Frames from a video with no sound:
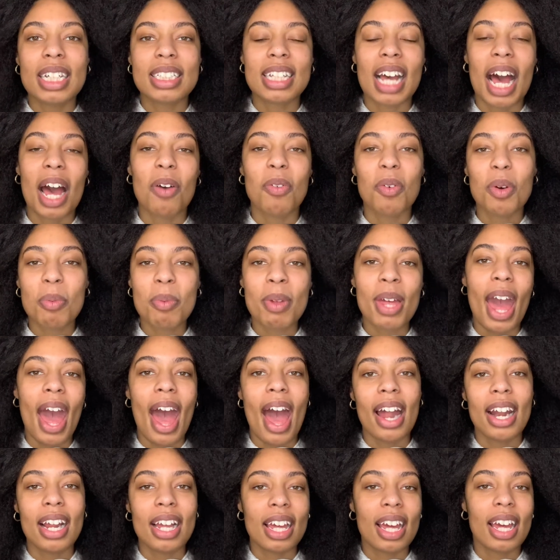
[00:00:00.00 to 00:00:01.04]
I will be
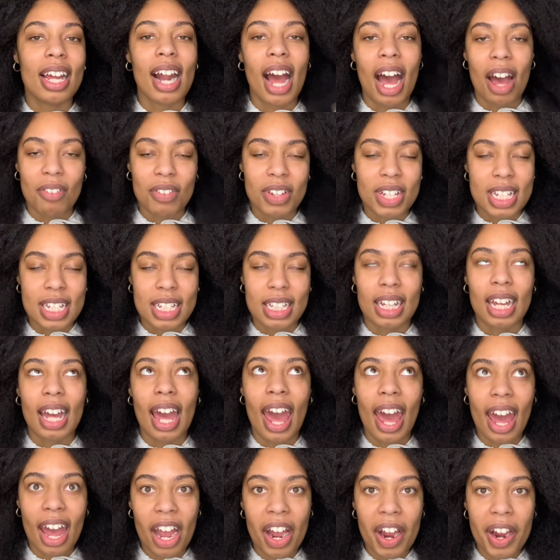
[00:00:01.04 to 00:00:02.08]
adding in, obviously,
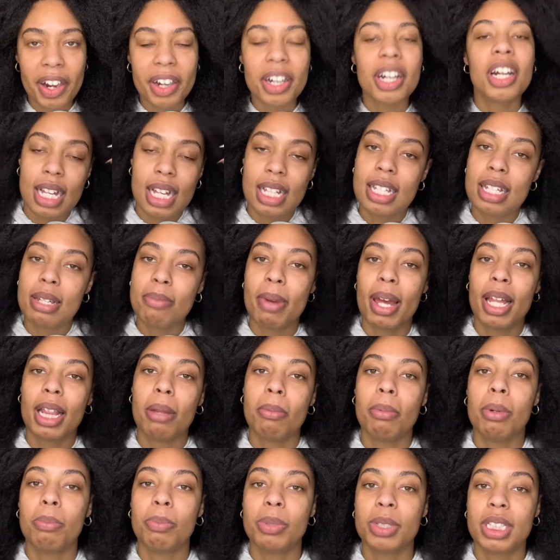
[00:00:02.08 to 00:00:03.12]
hair to make
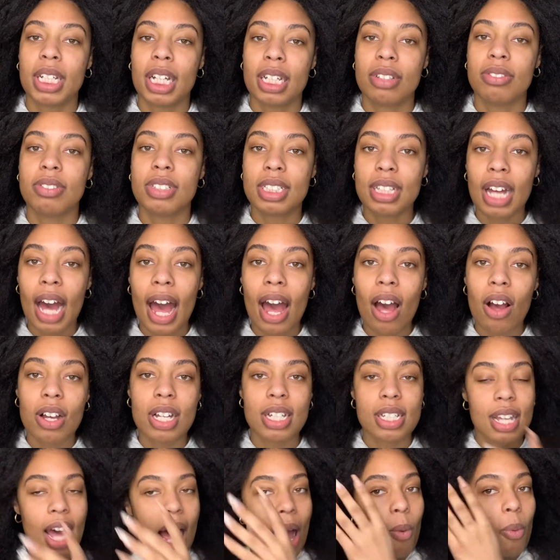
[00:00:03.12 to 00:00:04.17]
them a protective style
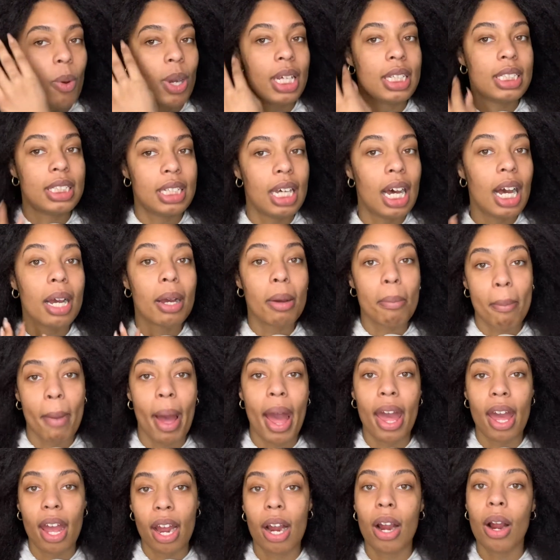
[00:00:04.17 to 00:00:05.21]
because I want to tuck
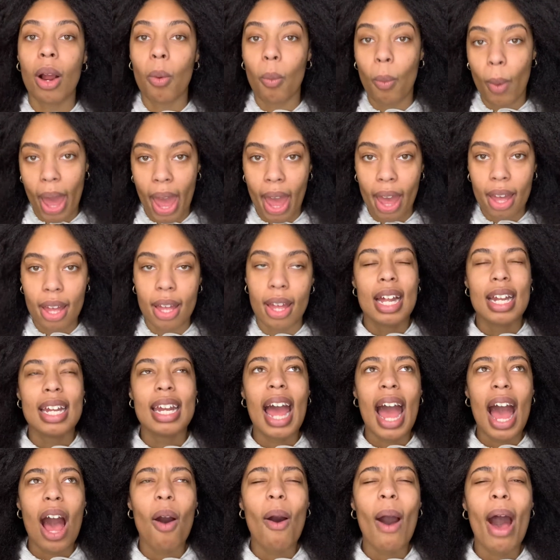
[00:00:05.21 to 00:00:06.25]
my hair away.
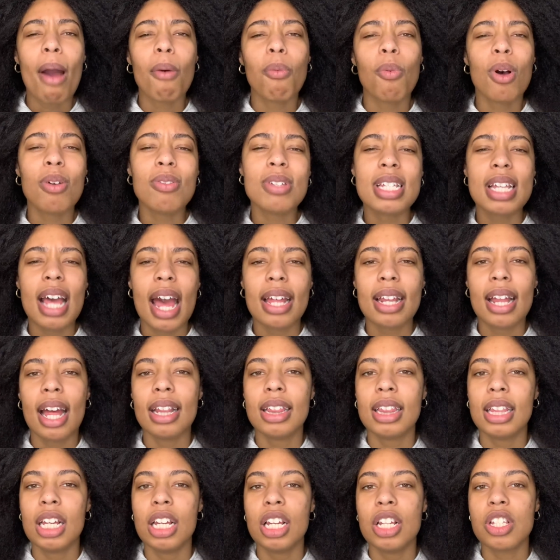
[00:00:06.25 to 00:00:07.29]
Now, I won't say
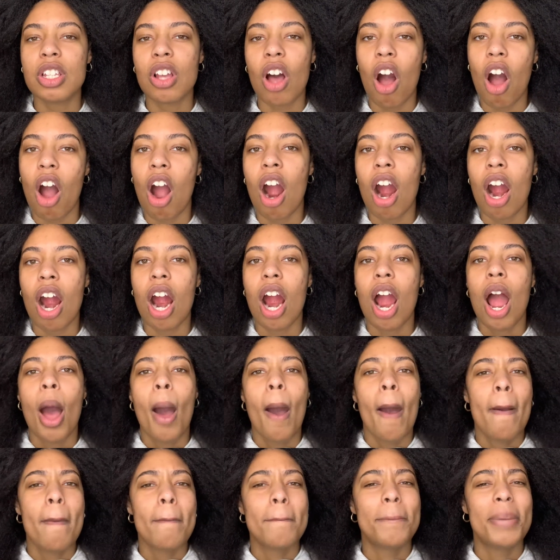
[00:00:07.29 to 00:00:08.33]
that these are
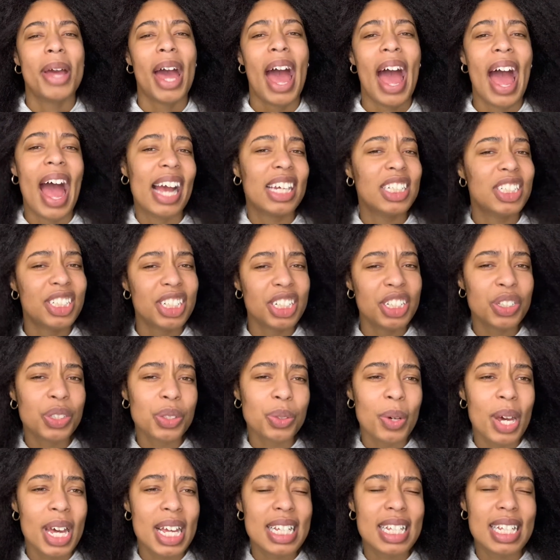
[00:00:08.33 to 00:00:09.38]
passion
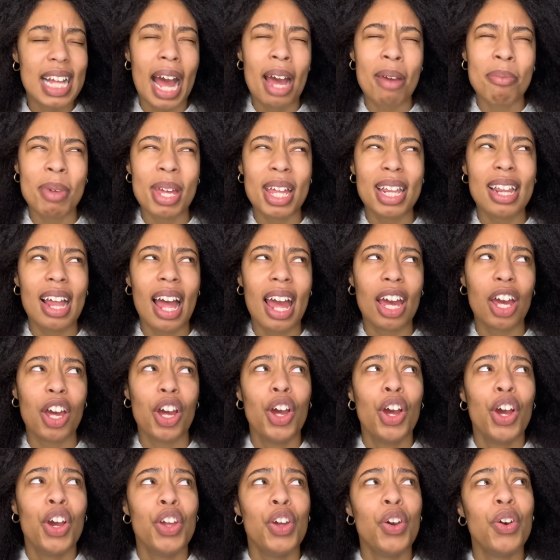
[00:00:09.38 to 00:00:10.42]
twists. I mean, like,
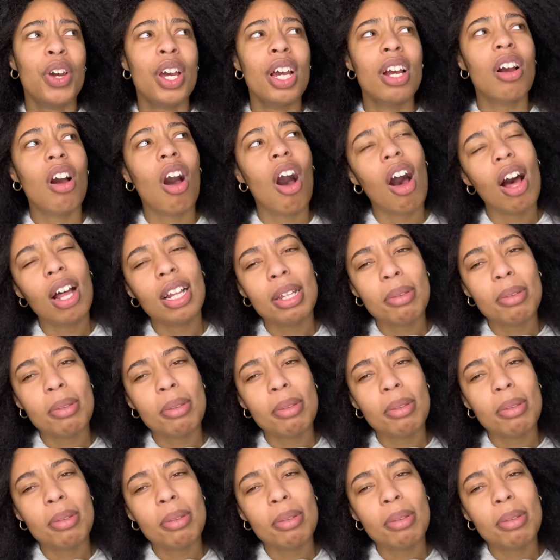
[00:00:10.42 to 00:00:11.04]
you can call them